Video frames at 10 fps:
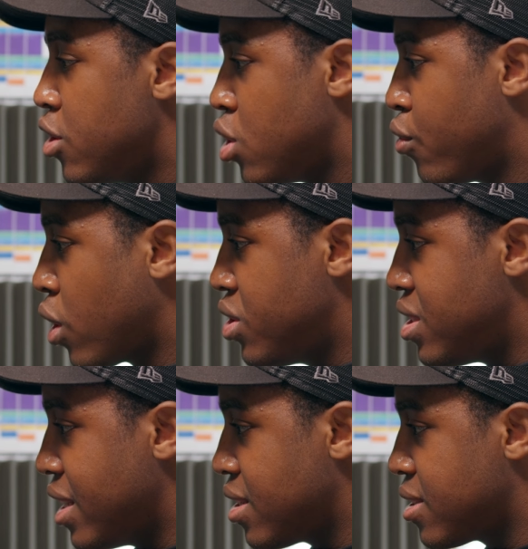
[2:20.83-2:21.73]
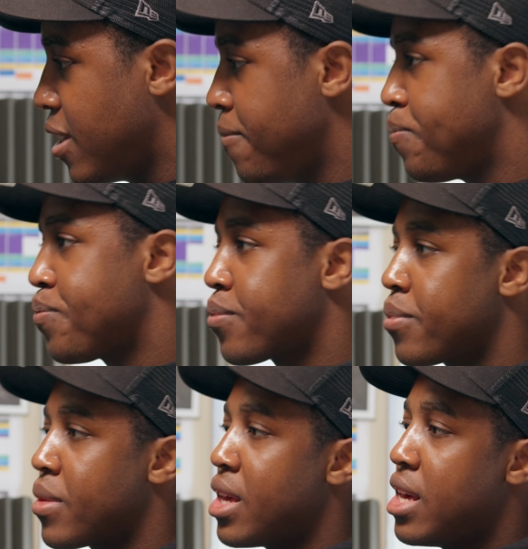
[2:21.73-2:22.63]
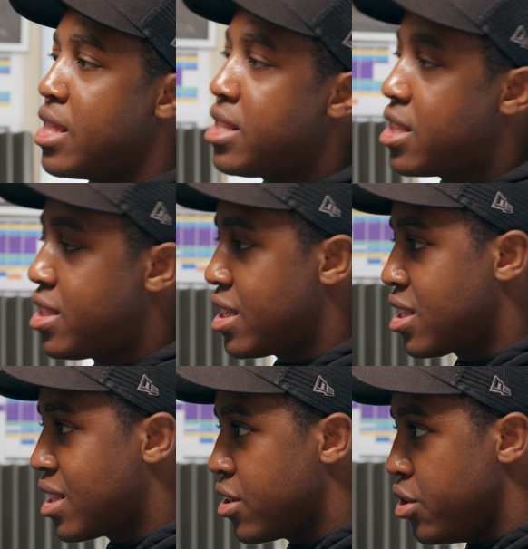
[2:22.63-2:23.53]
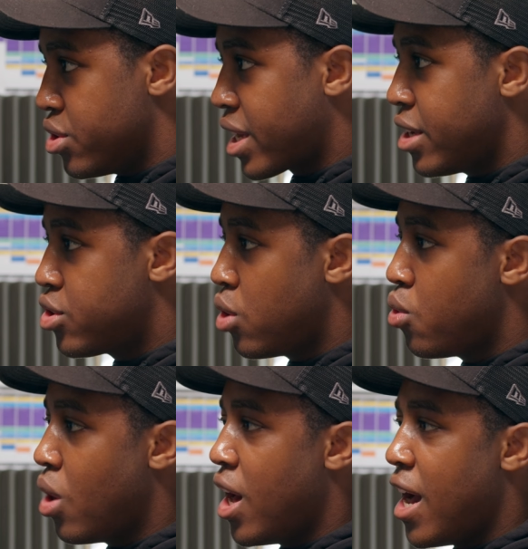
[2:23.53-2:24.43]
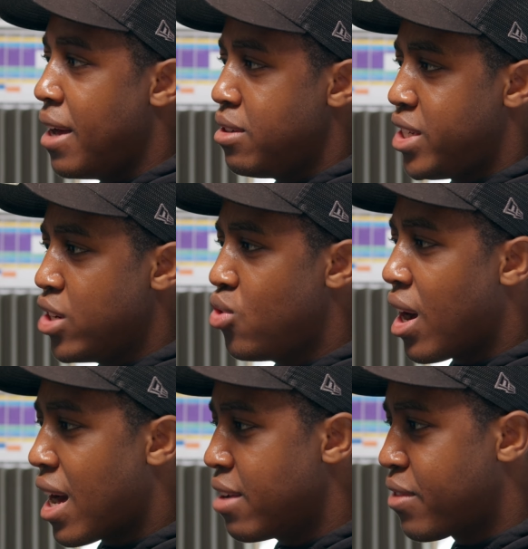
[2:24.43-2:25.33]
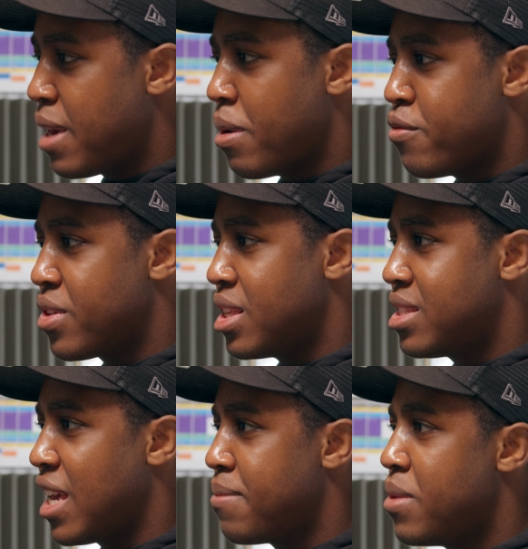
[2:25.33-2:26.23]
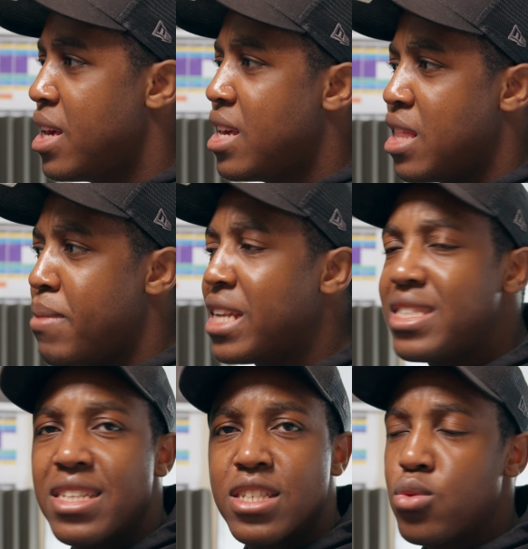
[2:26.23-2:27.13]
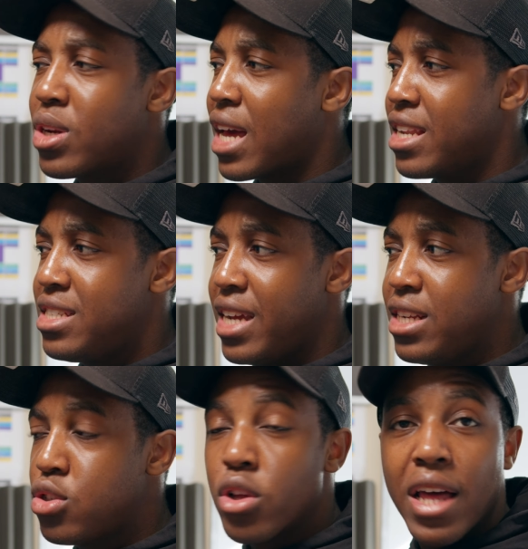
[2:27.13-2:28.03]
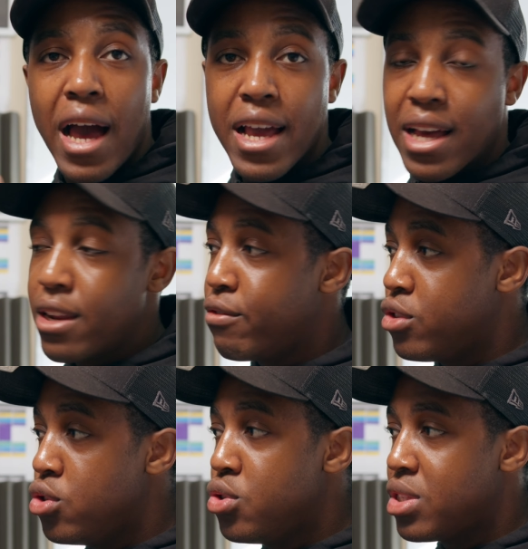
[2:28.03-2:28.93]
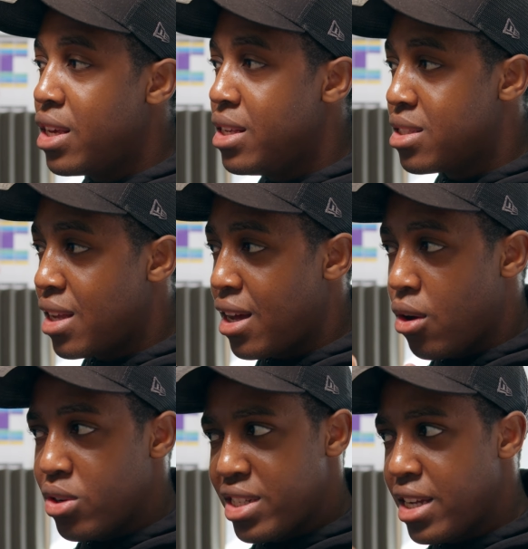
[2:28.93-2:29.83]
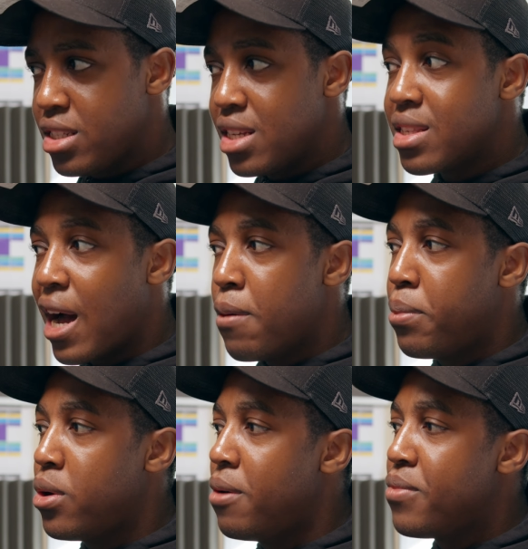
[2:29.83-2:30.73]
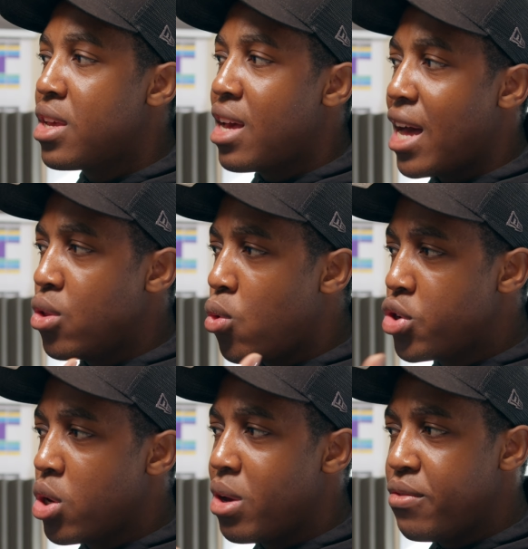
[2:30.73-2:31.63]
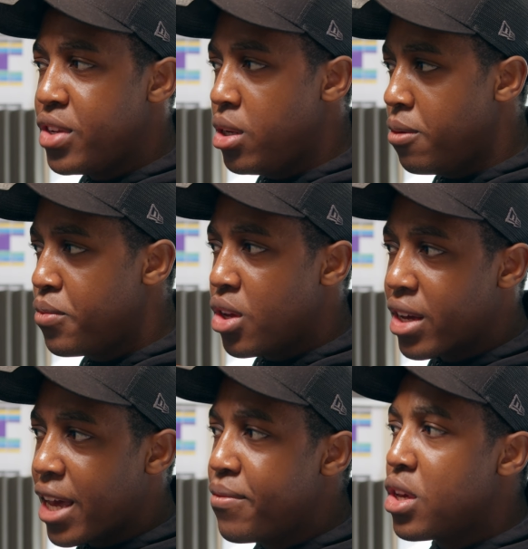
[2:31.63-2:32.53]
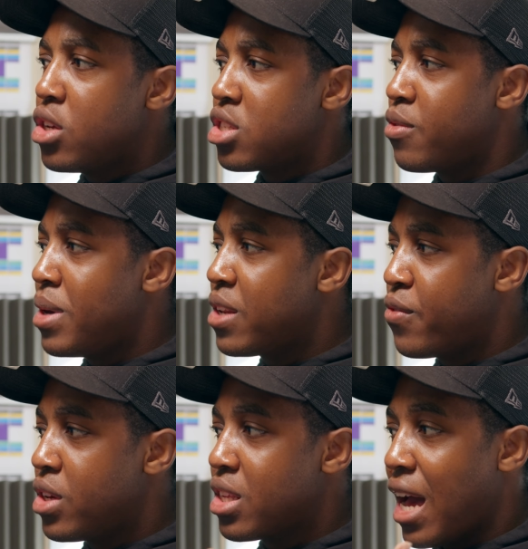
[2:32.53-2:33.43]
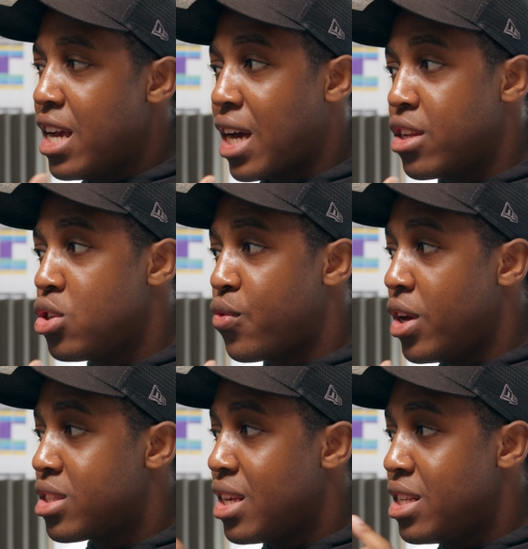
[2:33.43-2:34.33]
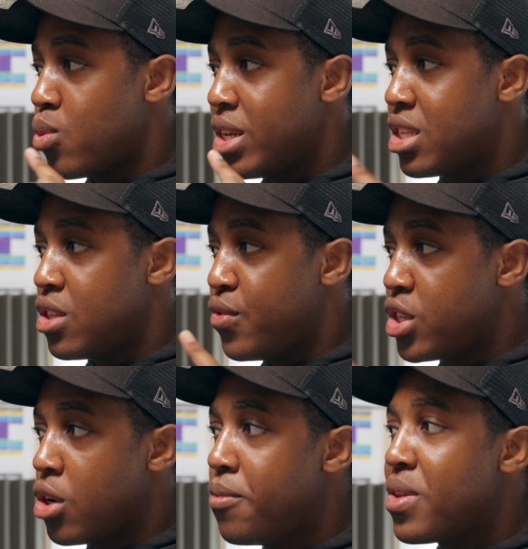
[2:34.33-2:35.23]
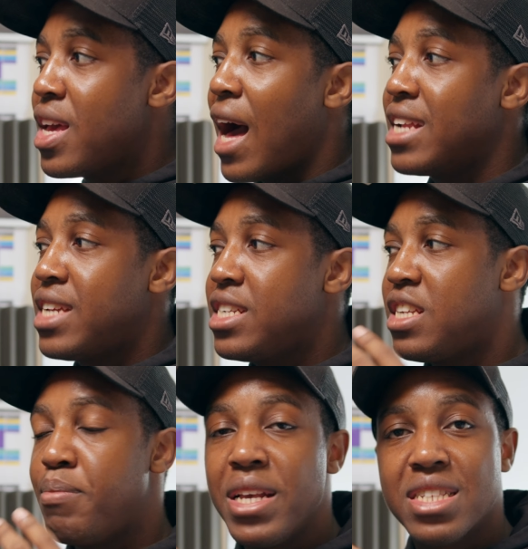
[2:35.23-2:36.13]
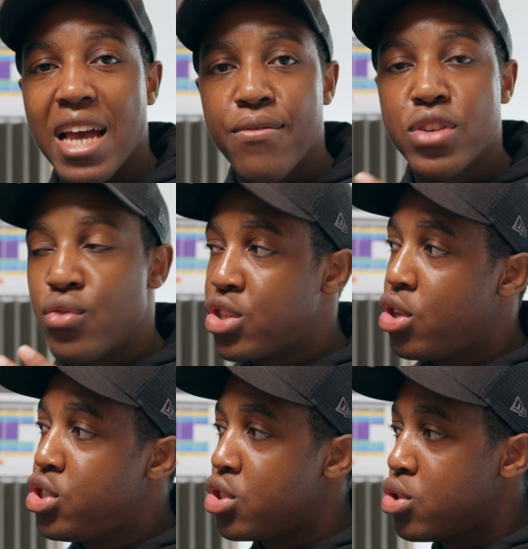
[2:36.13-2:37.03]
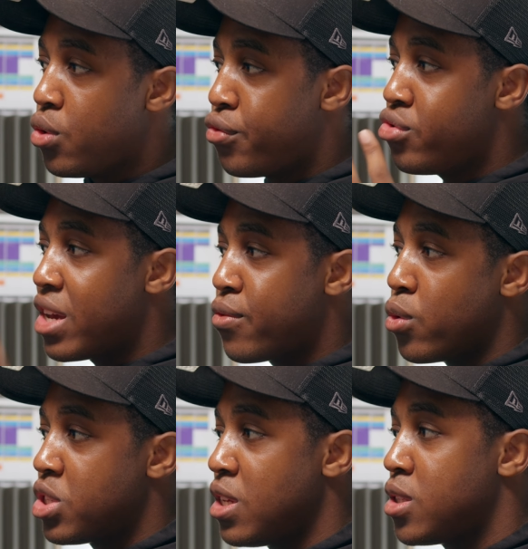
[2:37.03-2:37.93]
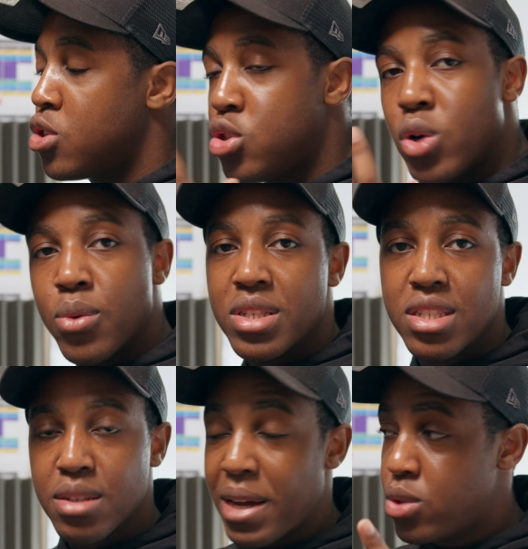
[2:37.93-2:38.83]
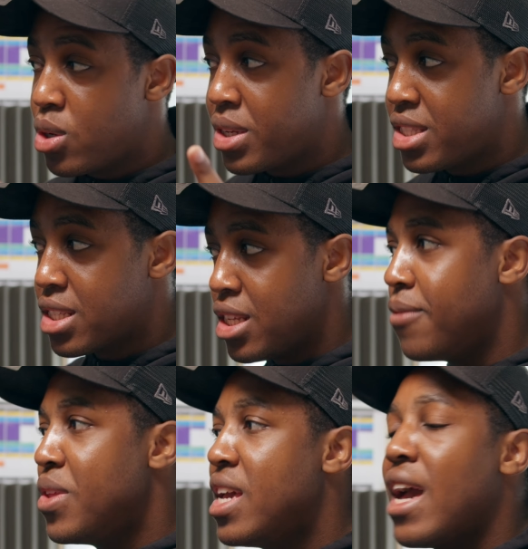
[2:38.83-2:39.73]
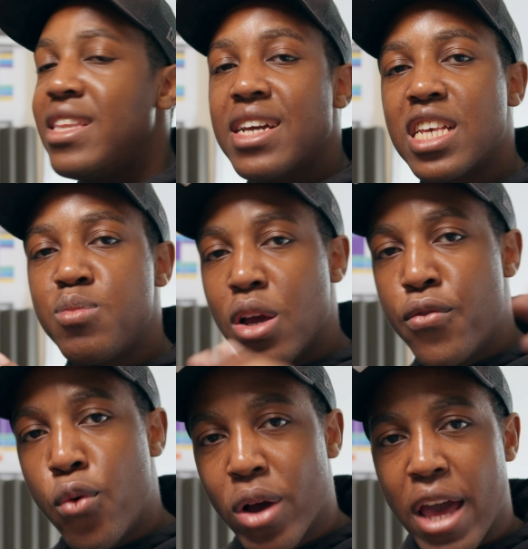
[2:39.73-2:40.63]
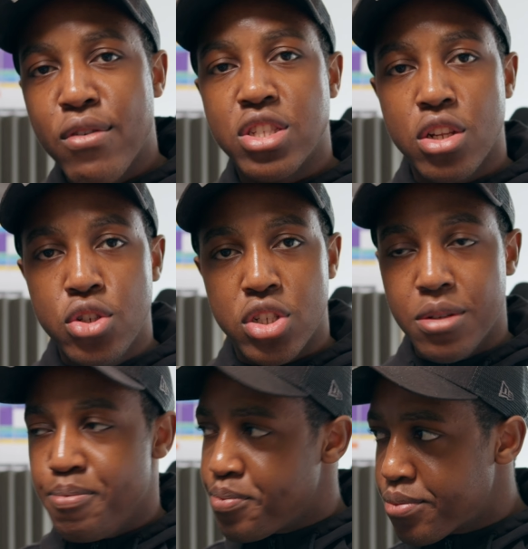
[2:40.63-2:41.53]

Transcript: So if you go to settings here, these are the settings I use, okay? So general, I kind of keep everything the same. The main settings you want to kind of change or that I kind of use is, or change, is output and audio and video, okay? So the main thing I kind of use first is where it says video, I change the base canvas resolution to 3840 to 2160, and that gives me a 4K resolution